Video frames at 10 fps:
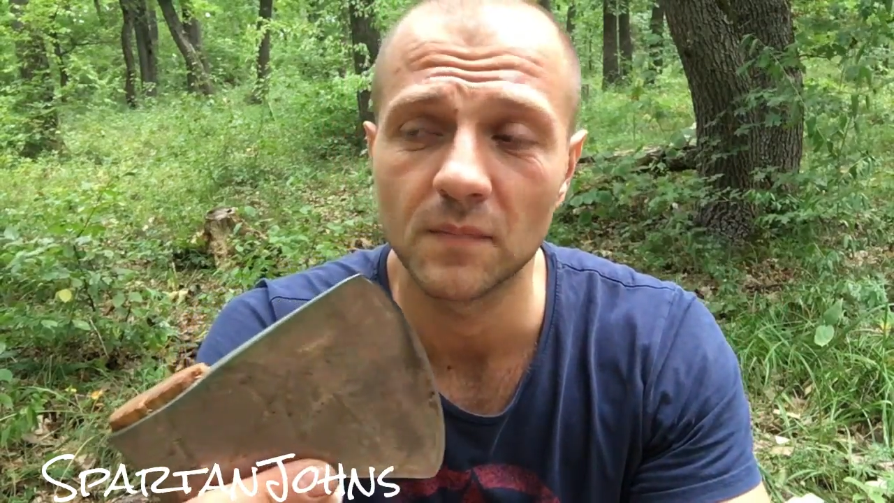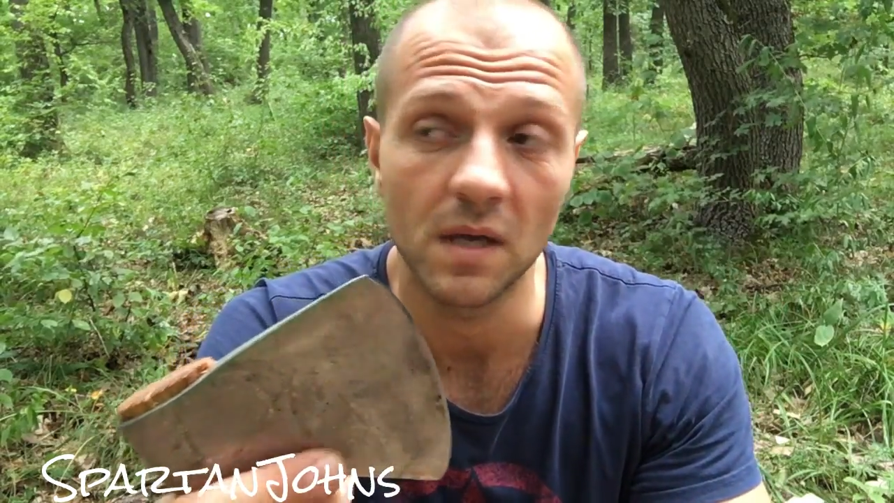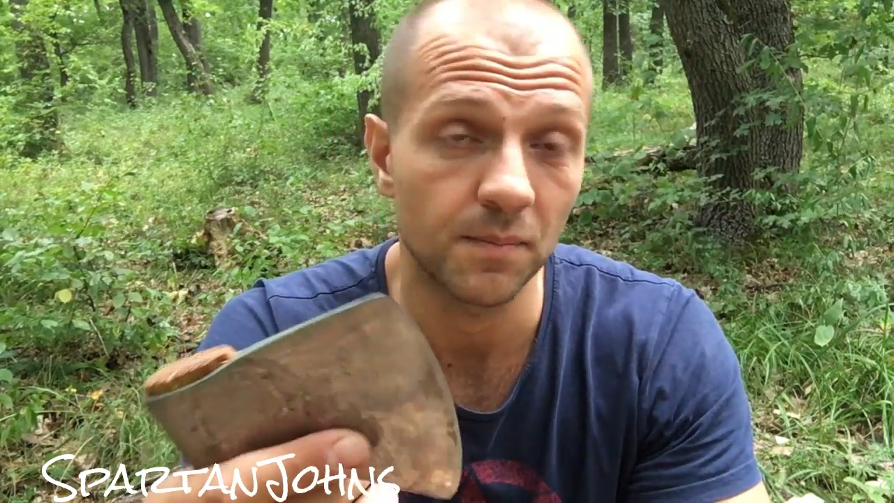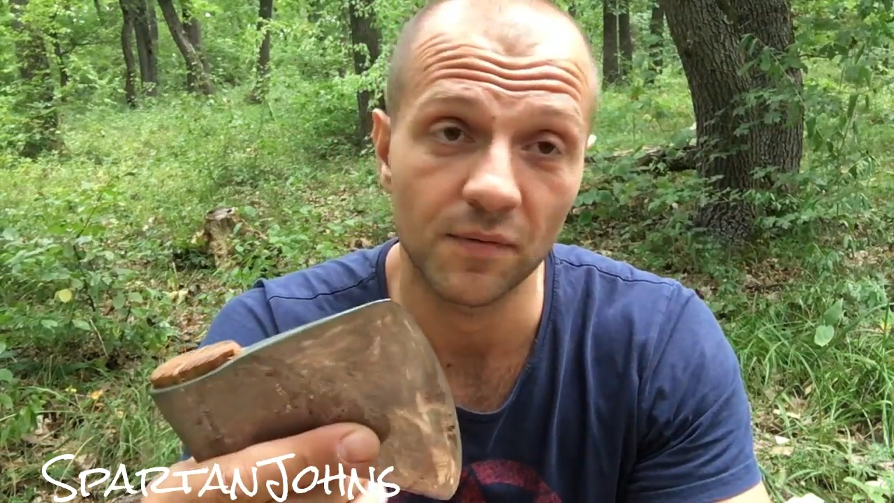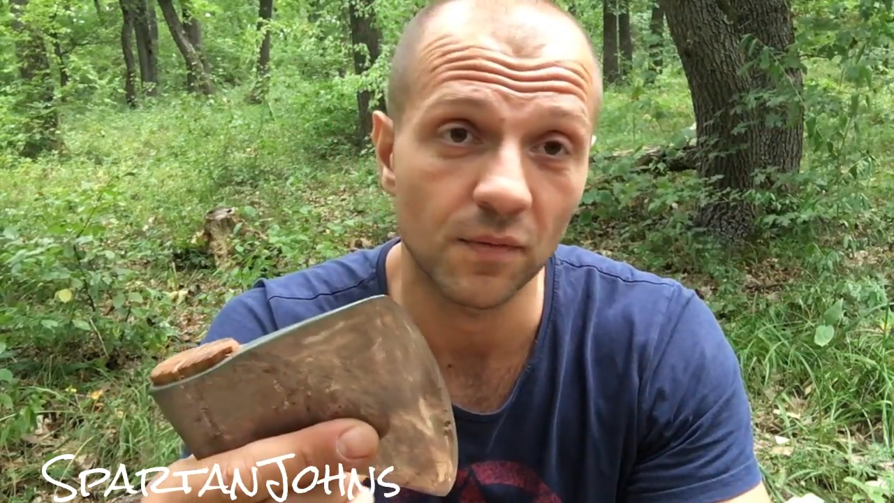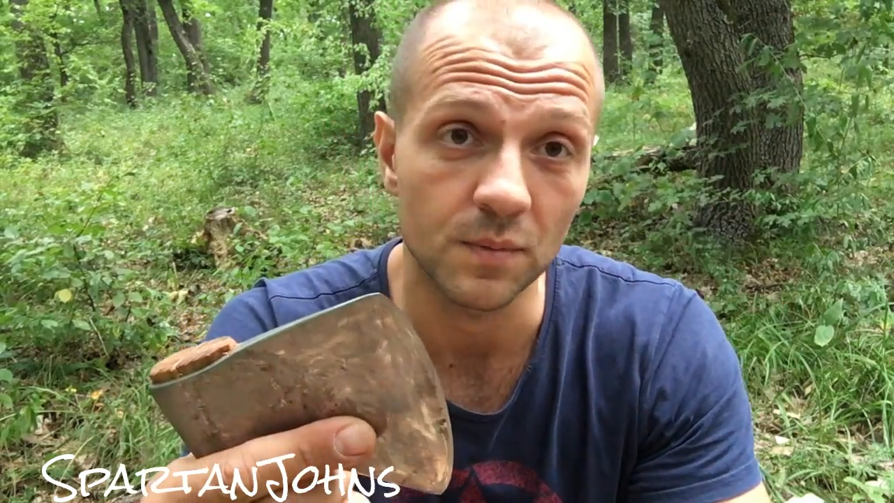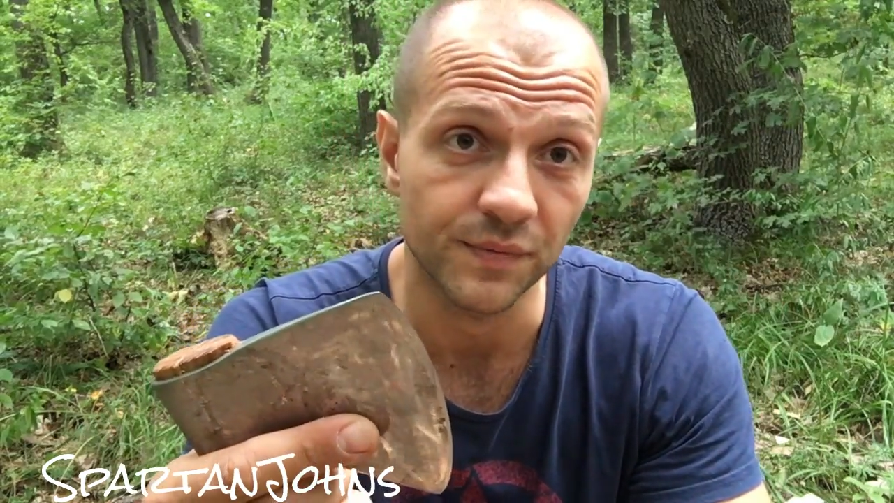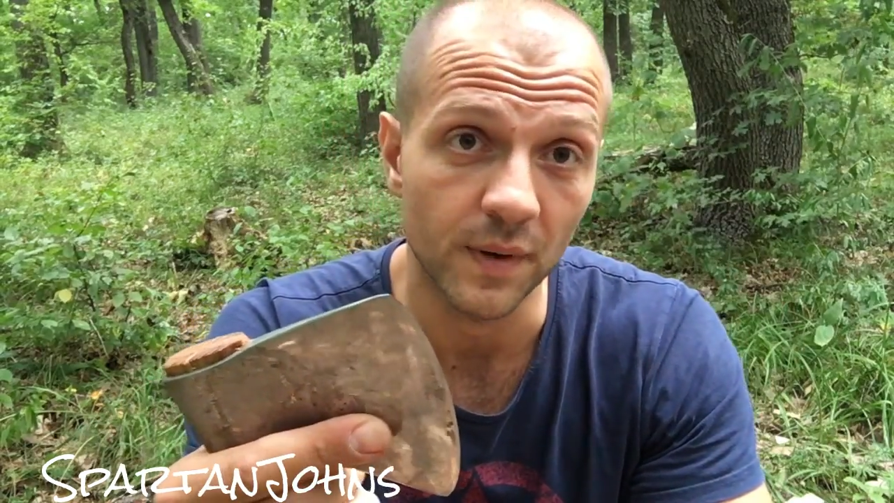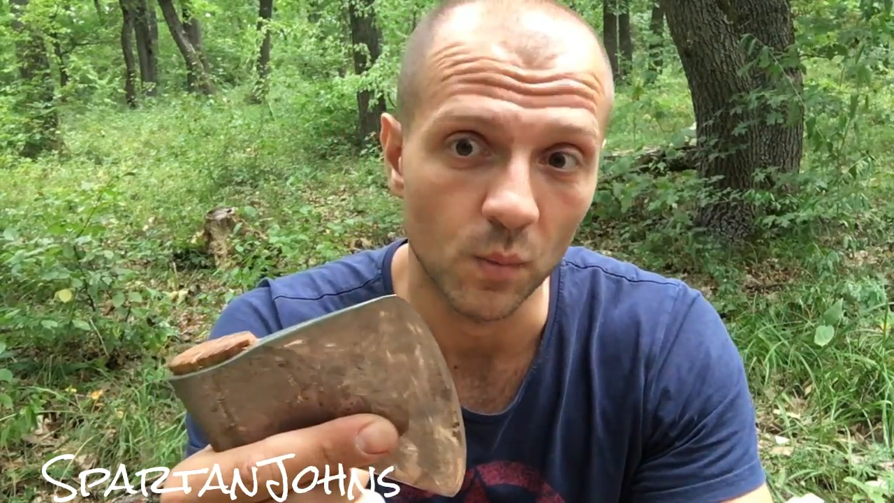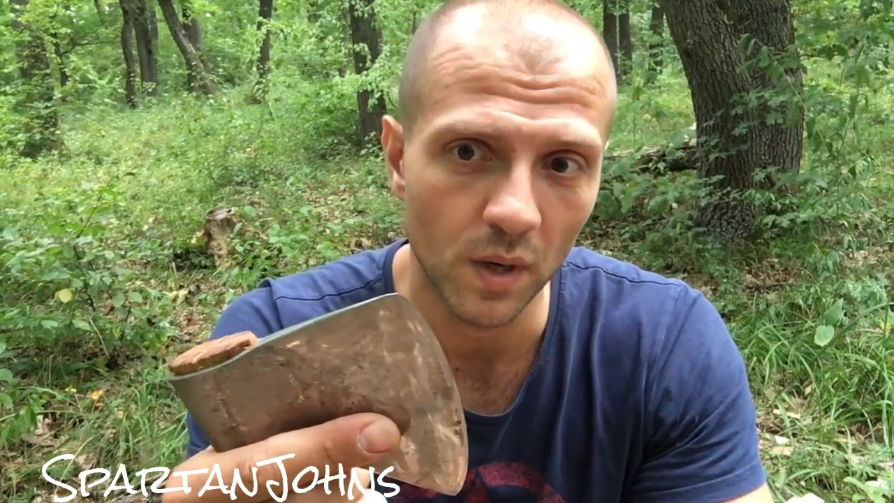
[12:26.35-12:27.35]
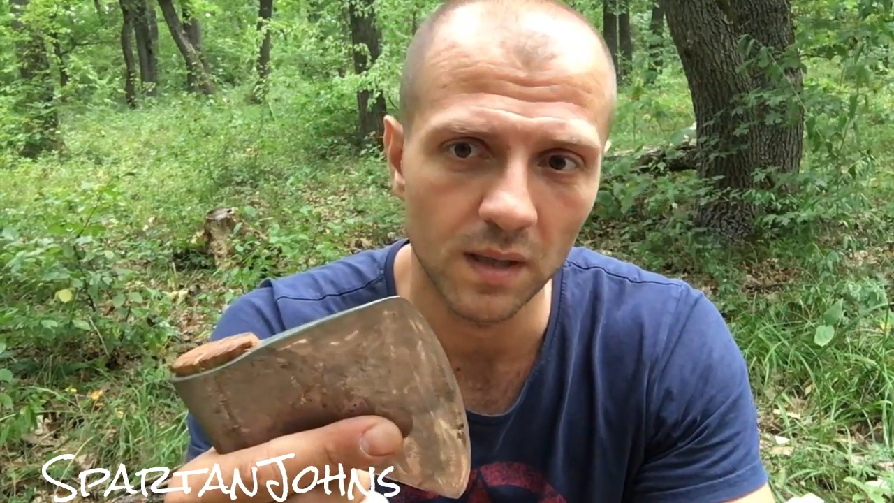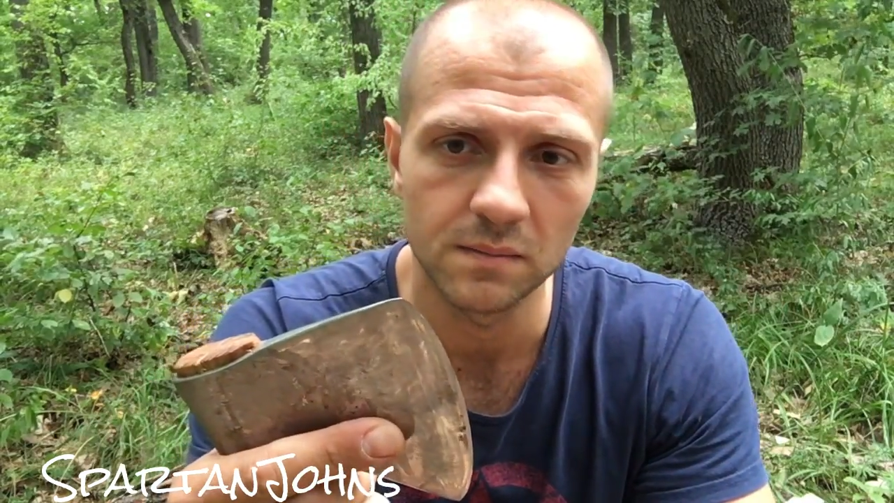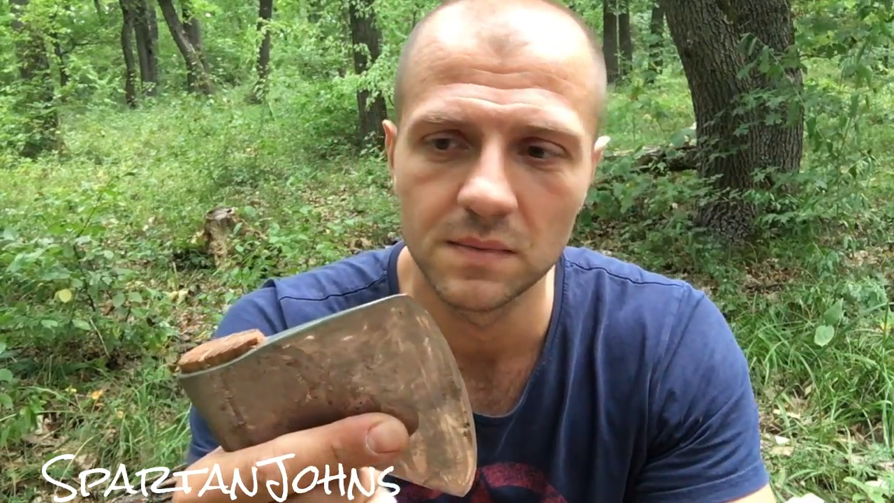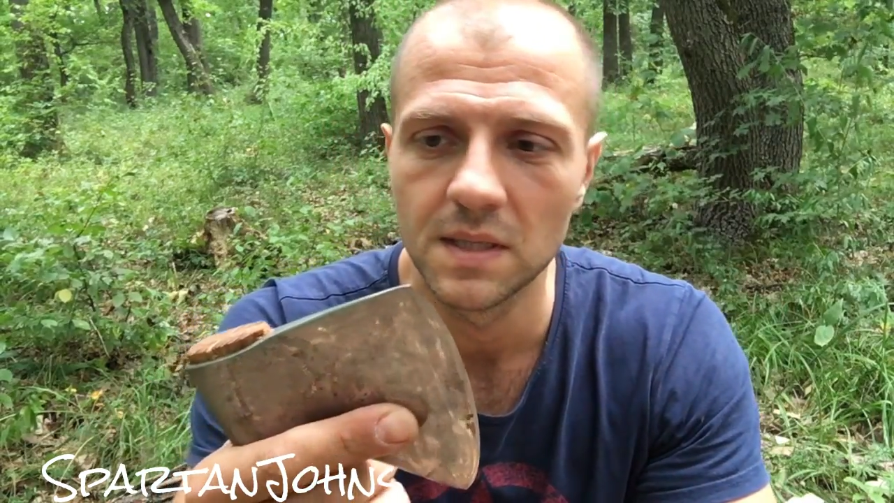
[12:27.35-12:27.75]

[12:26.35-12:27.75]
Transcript: It performs very well,